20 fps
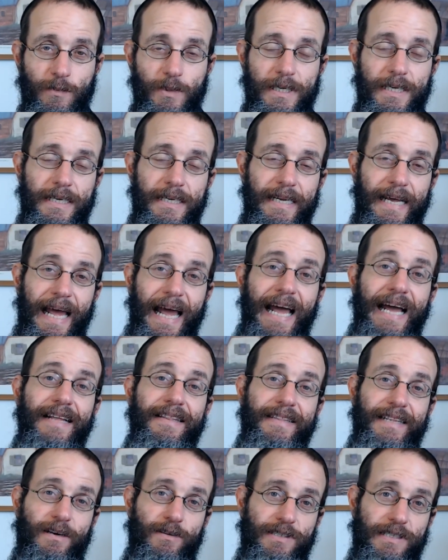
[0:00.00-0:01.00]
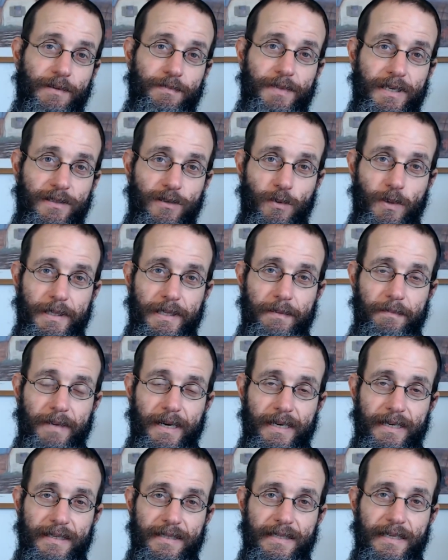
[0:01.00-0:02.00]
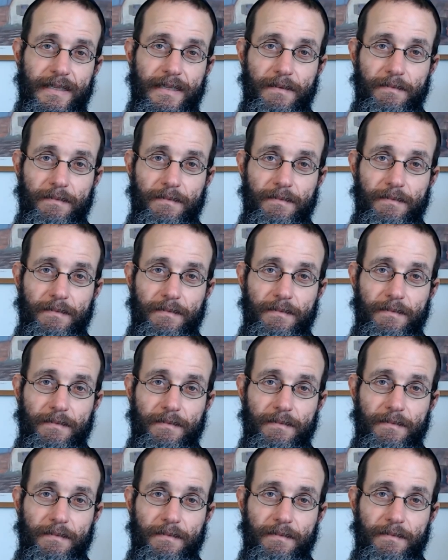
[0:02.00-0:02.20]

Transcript: we can add now something to what the Maggid said.